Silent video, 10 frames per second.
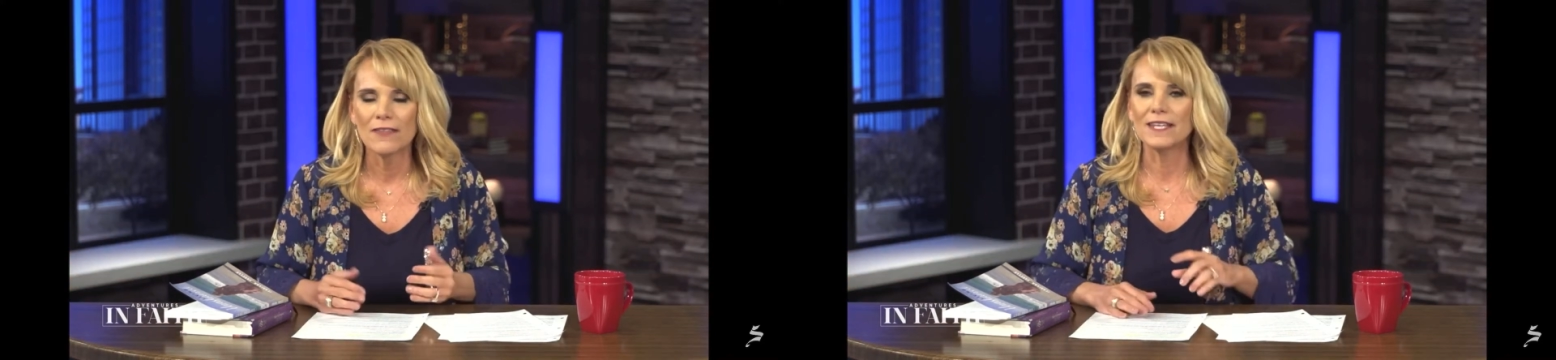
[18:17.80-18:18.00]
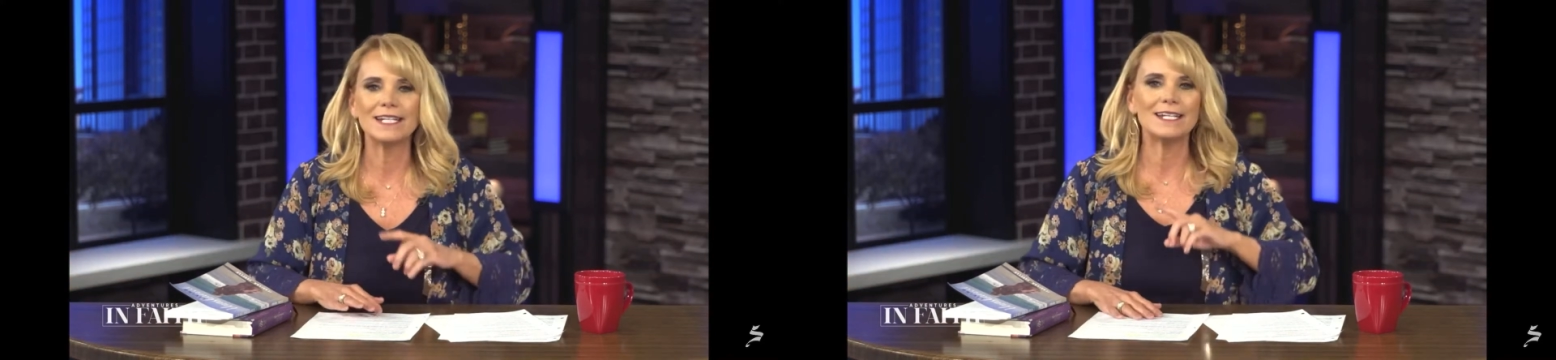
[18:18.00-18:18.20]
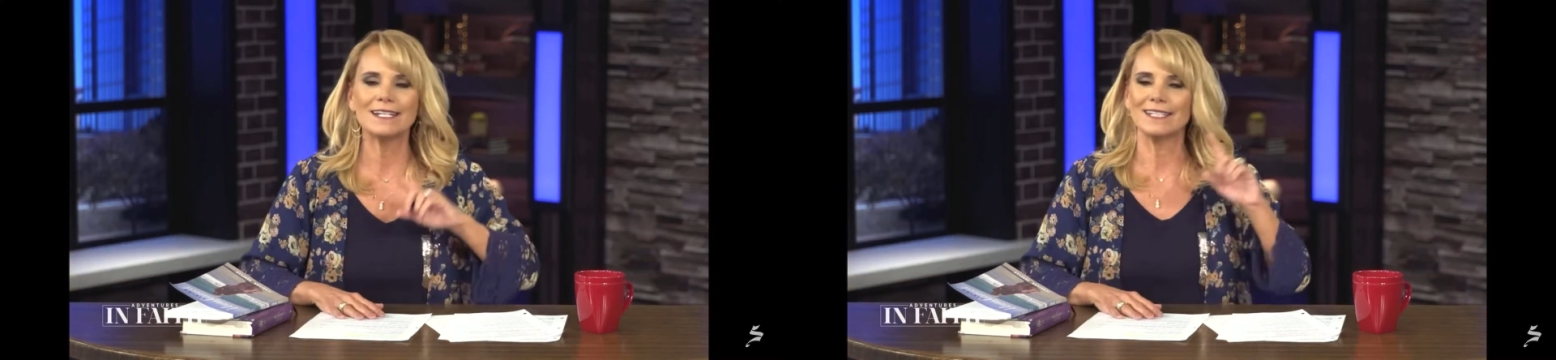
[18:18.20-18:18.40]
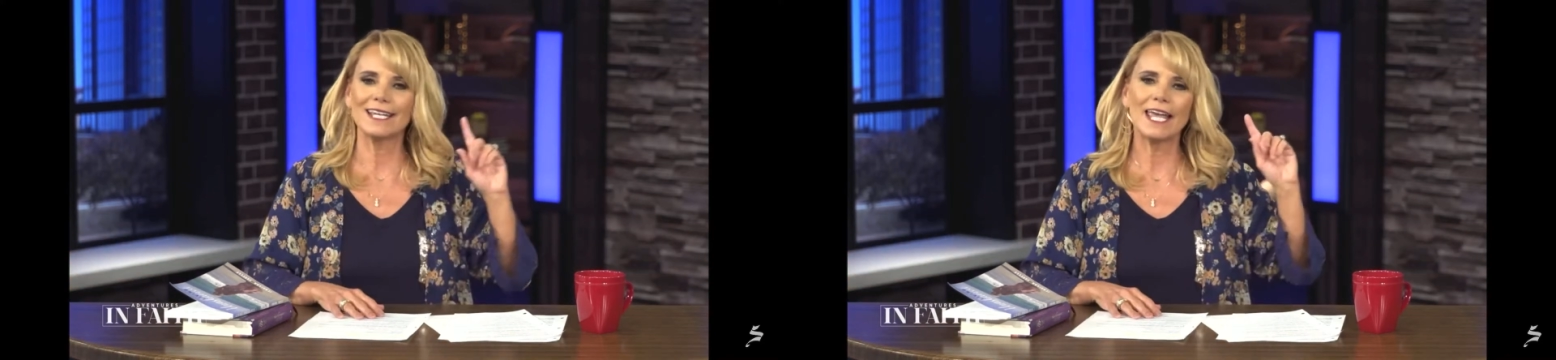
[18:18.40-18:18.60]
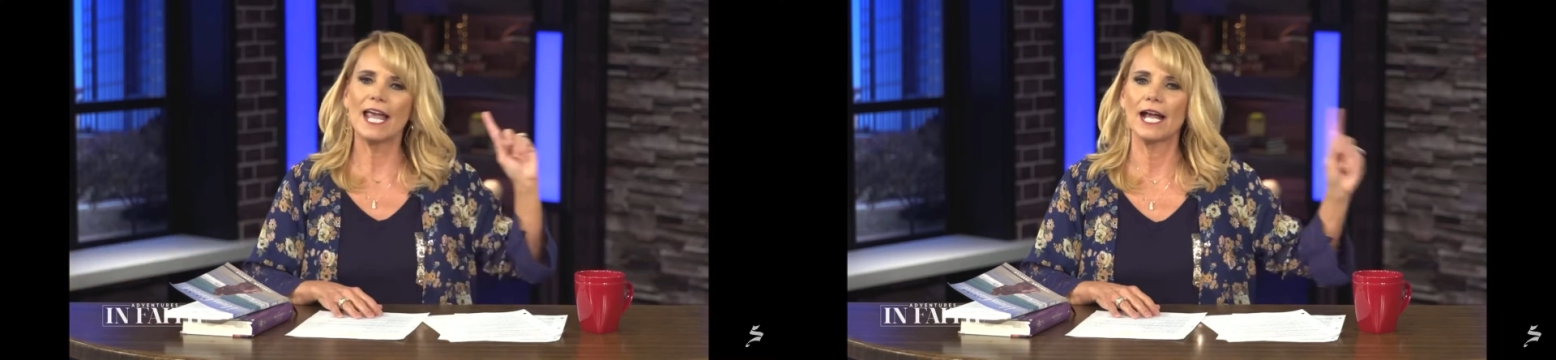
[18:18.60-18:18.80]
That he
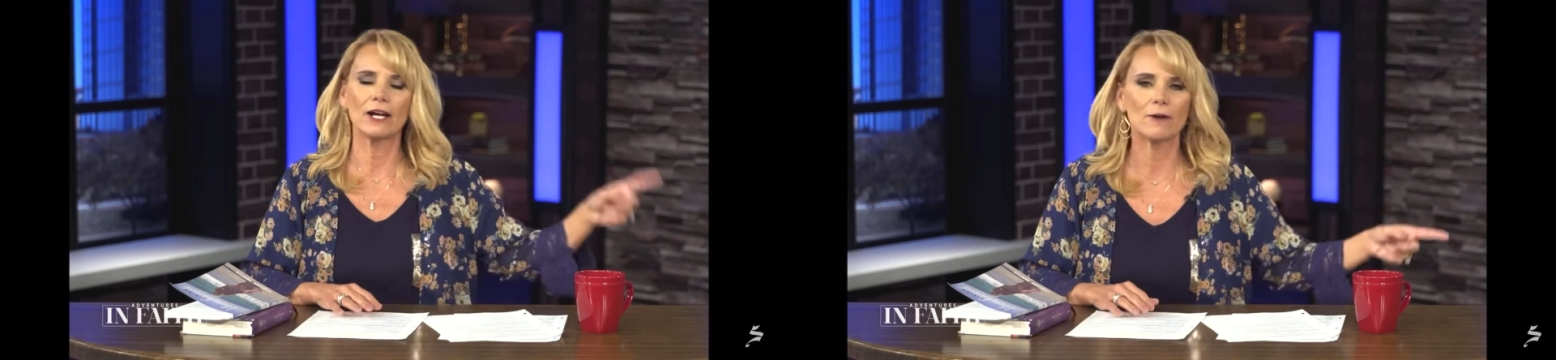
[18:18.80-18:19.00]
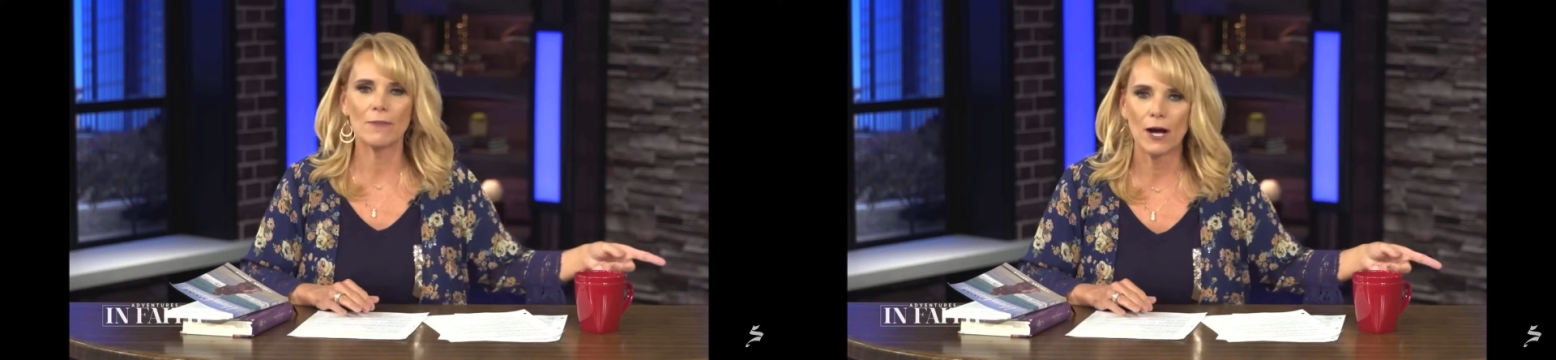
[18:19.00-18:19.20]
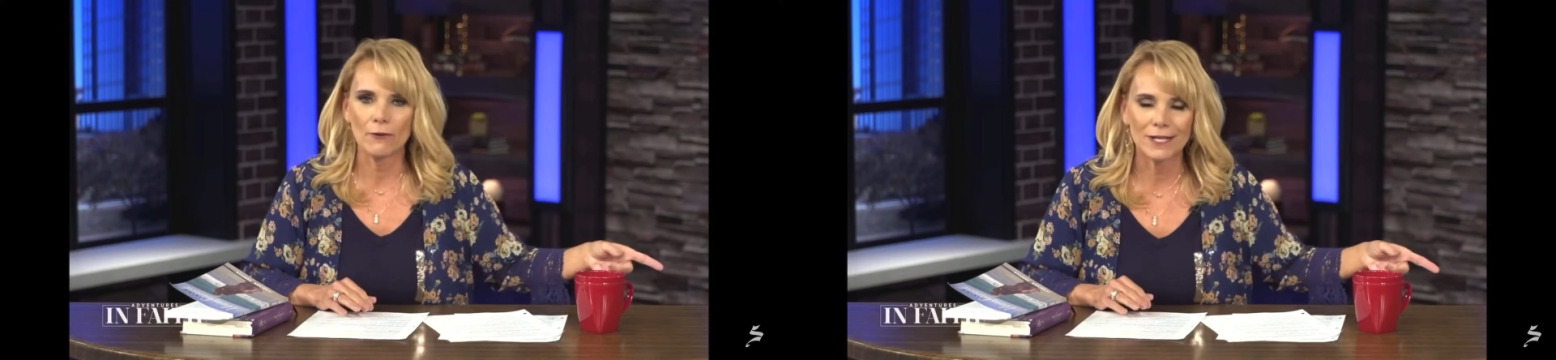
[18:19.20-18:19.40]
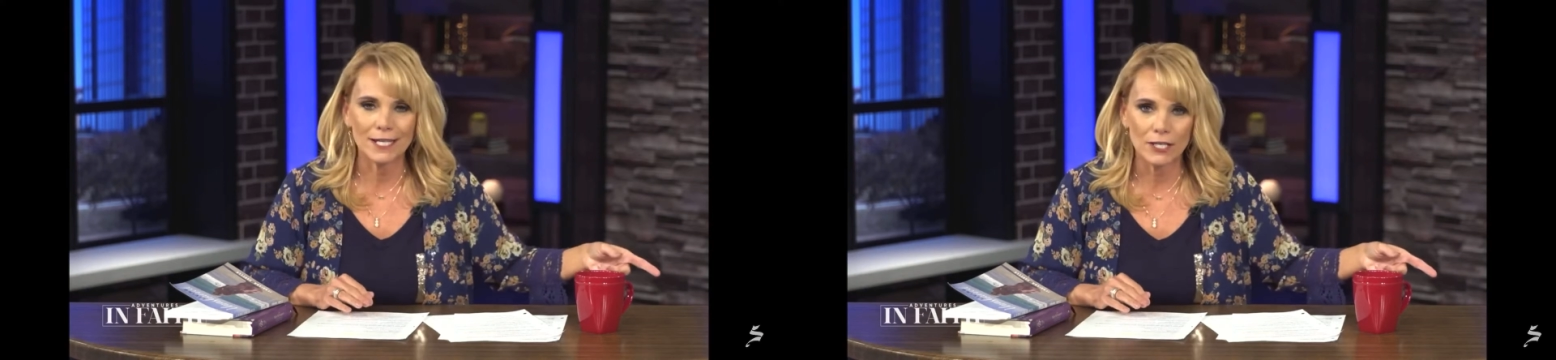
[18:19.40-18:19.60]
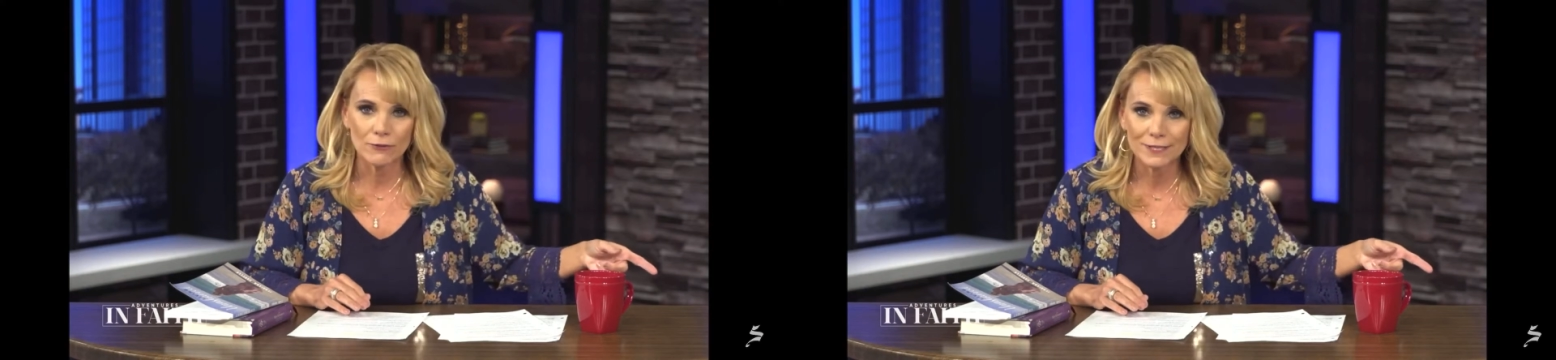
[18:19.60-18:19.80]
doesn't care about
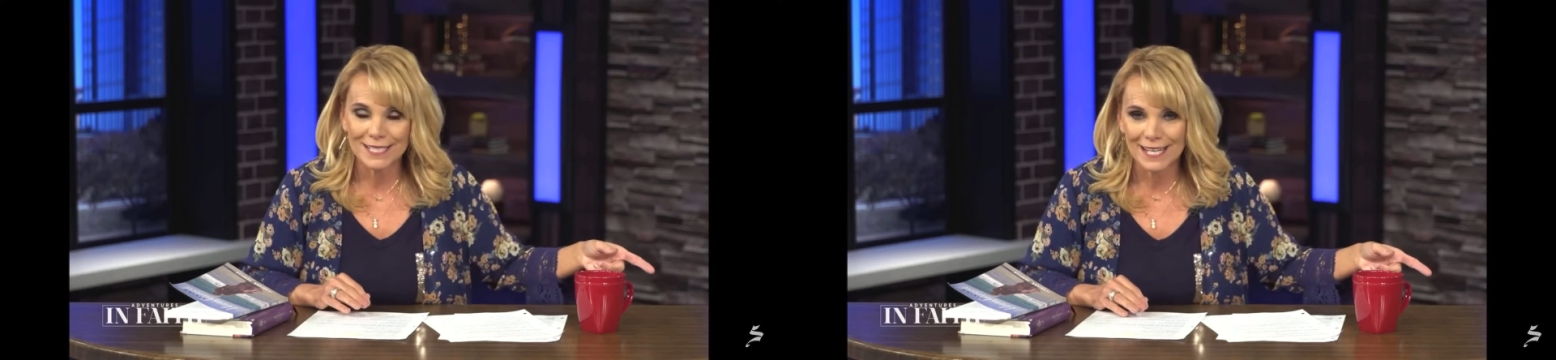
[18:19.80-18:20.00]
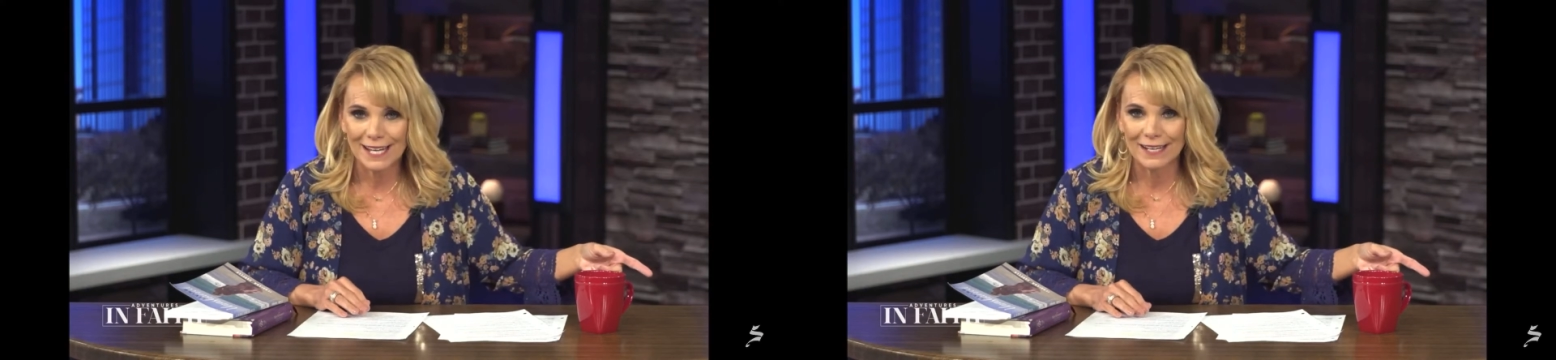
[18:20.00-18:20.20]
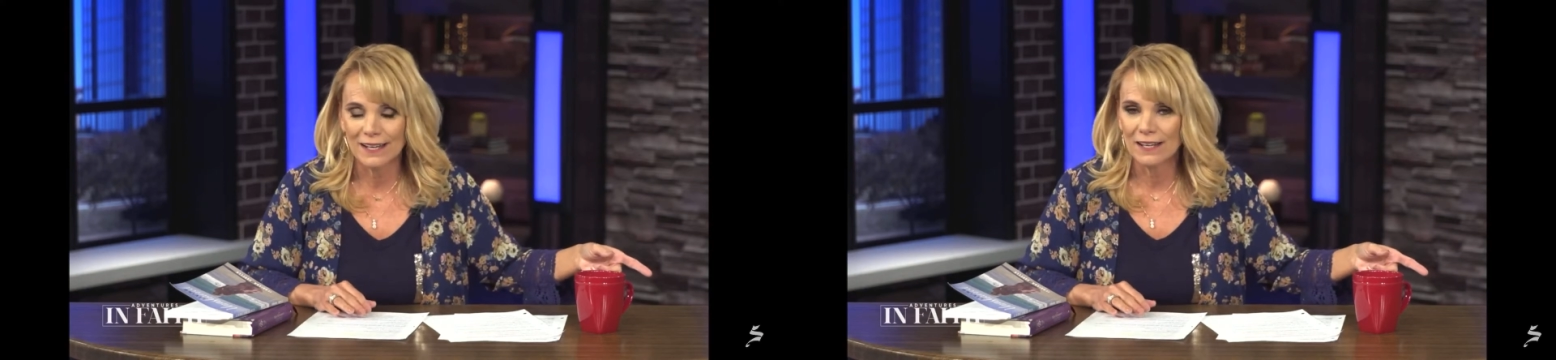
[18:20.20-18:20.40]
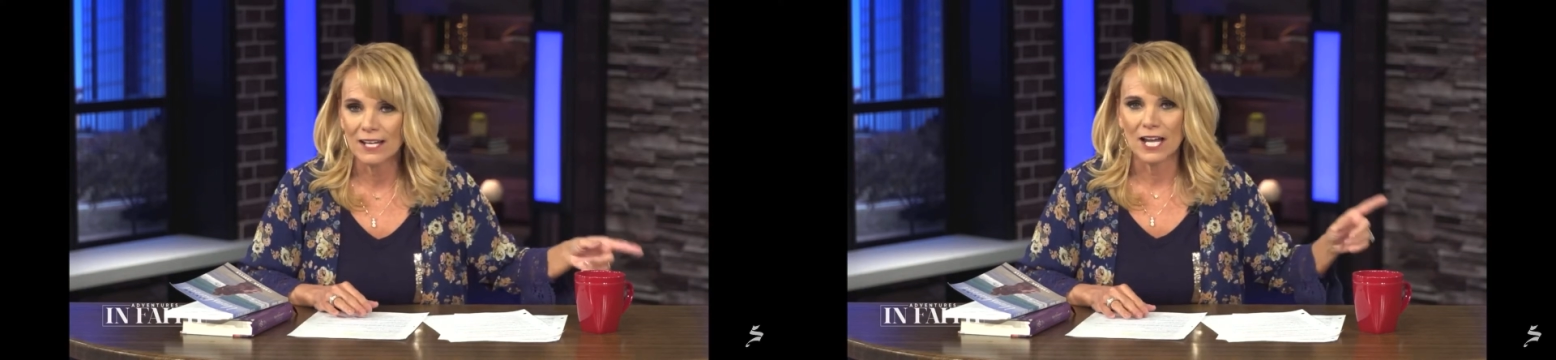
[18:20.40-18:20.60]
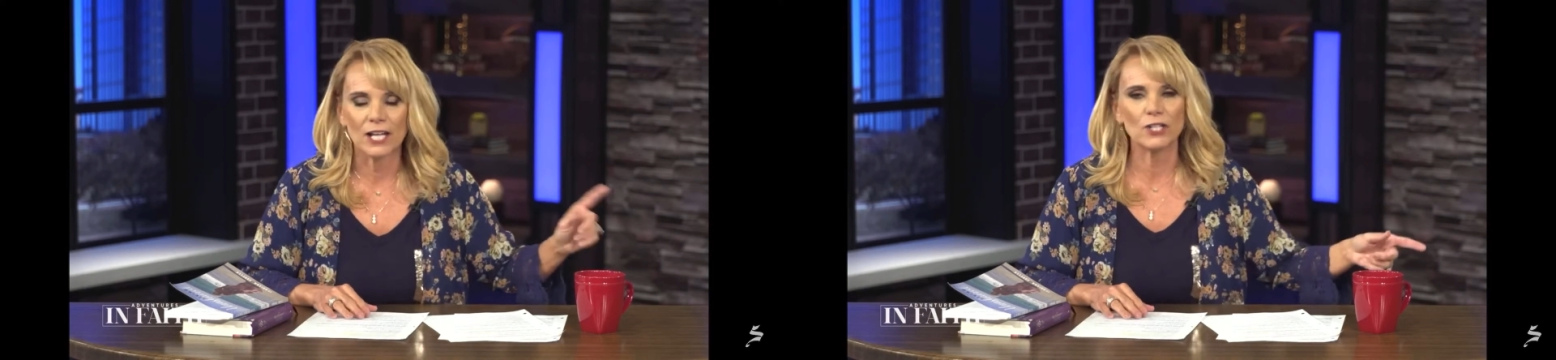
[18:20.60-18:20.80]
what you did
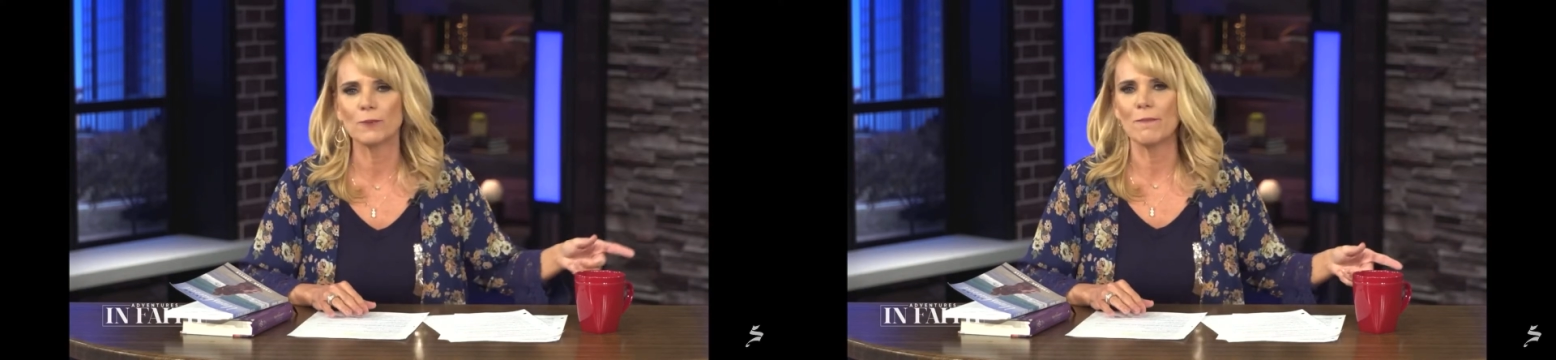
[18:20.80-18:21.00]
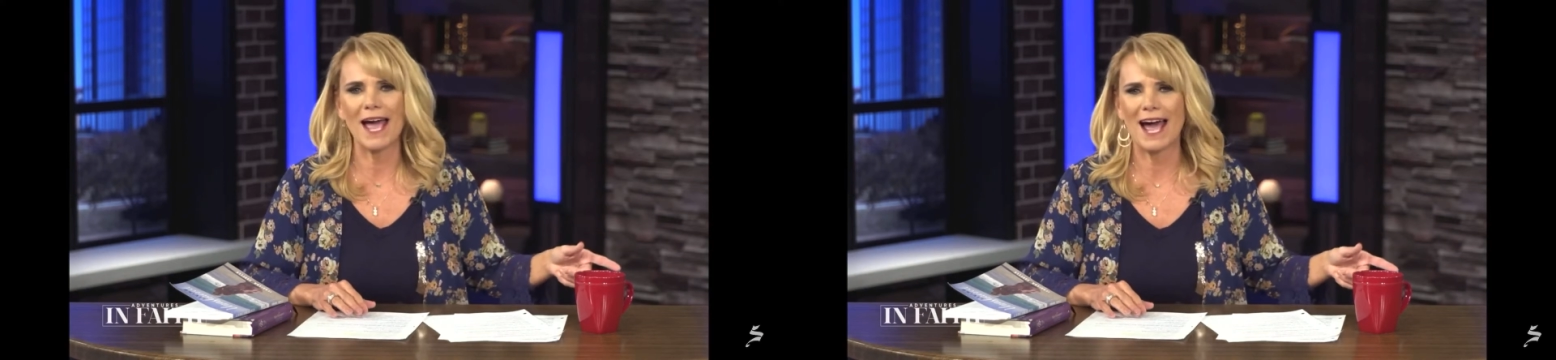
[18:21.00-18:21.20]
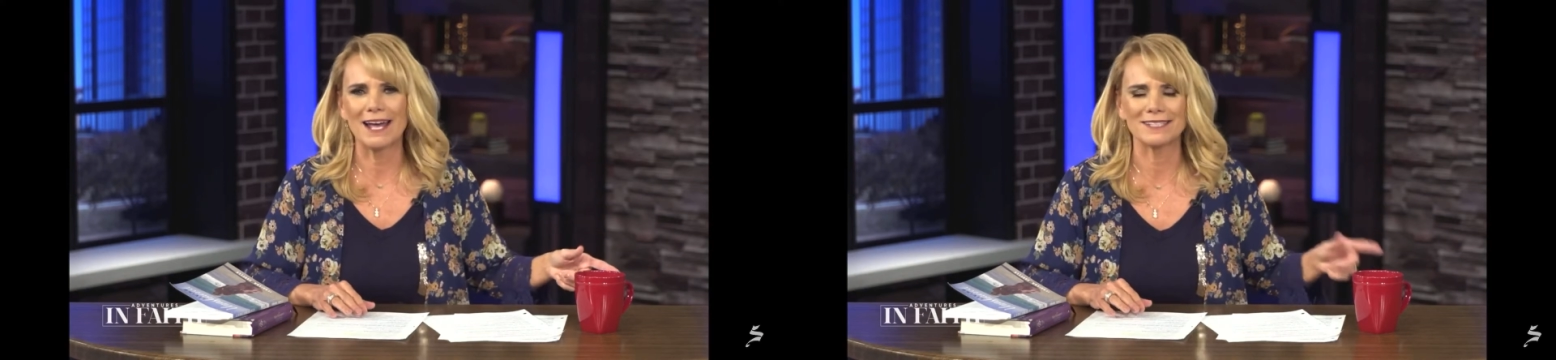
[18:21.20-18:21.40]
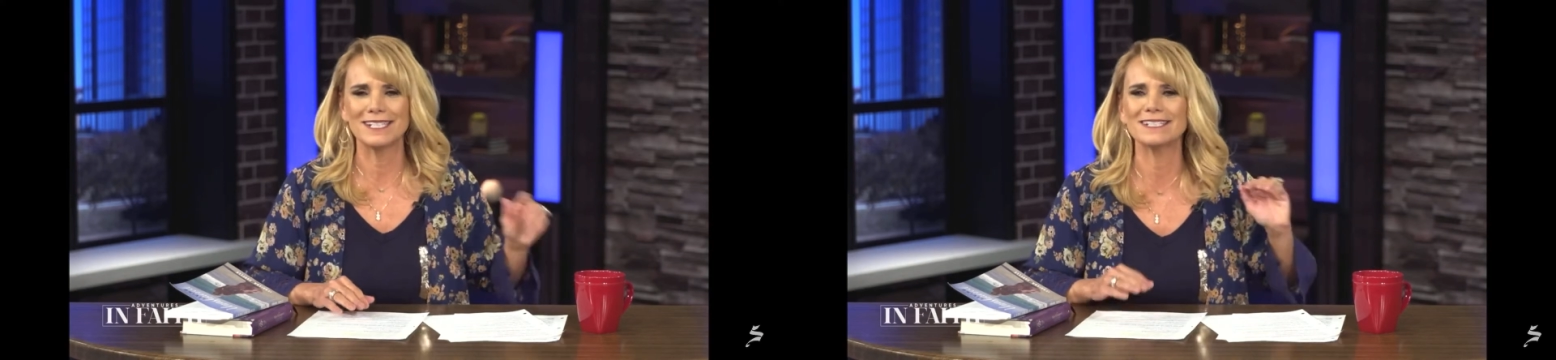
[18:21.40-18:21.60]
and your past.